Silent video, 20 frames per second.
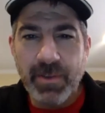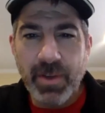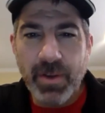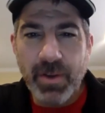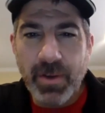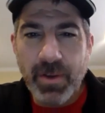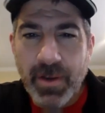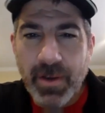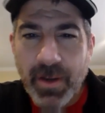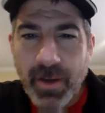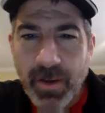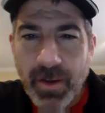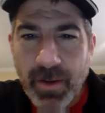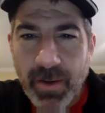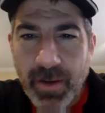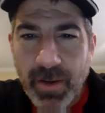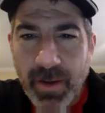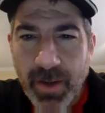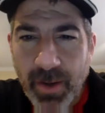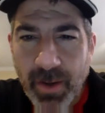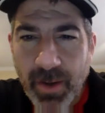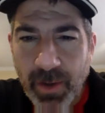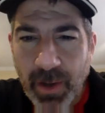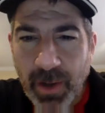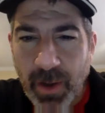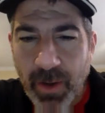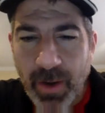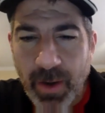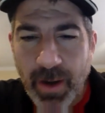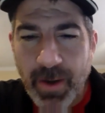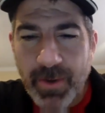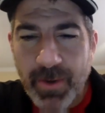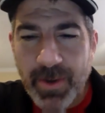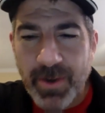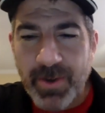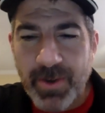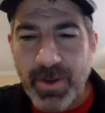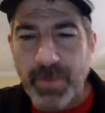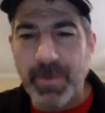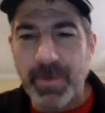your logo,
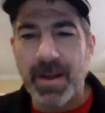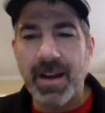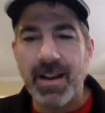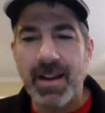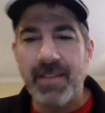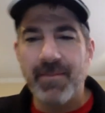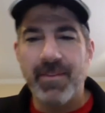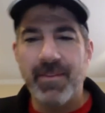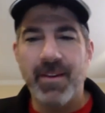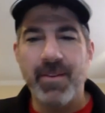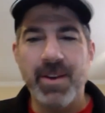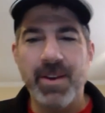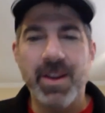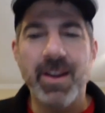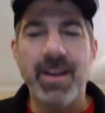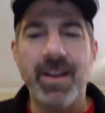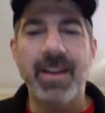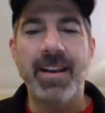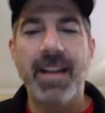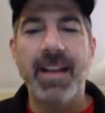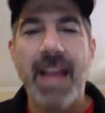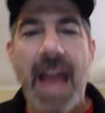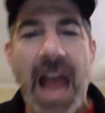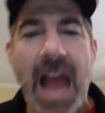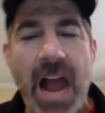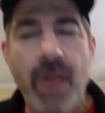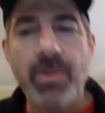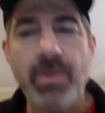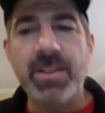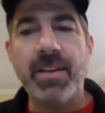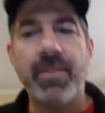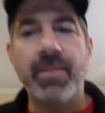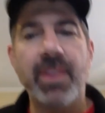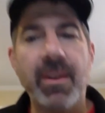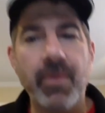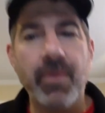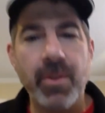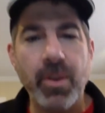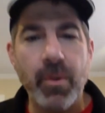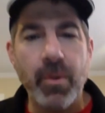your dobak. Very good. How is
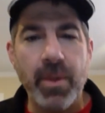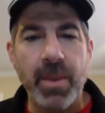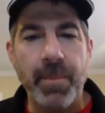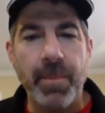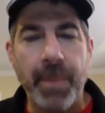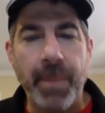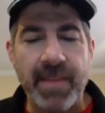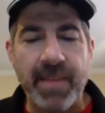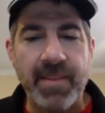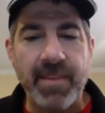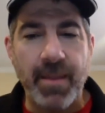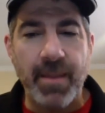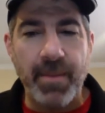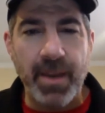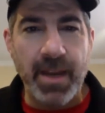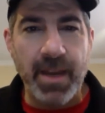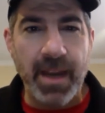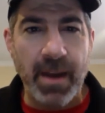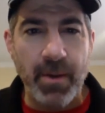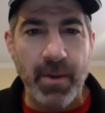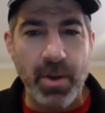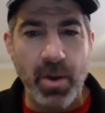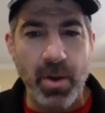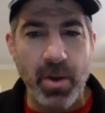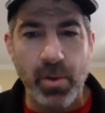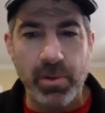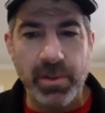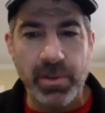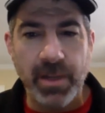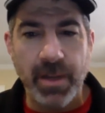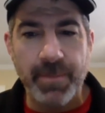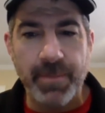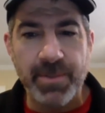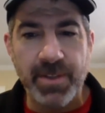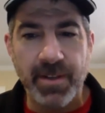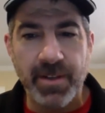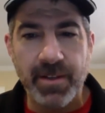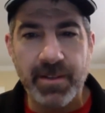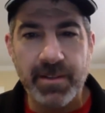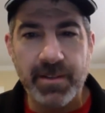everything with you in the pandemic? How are you holding up,
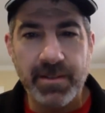sir?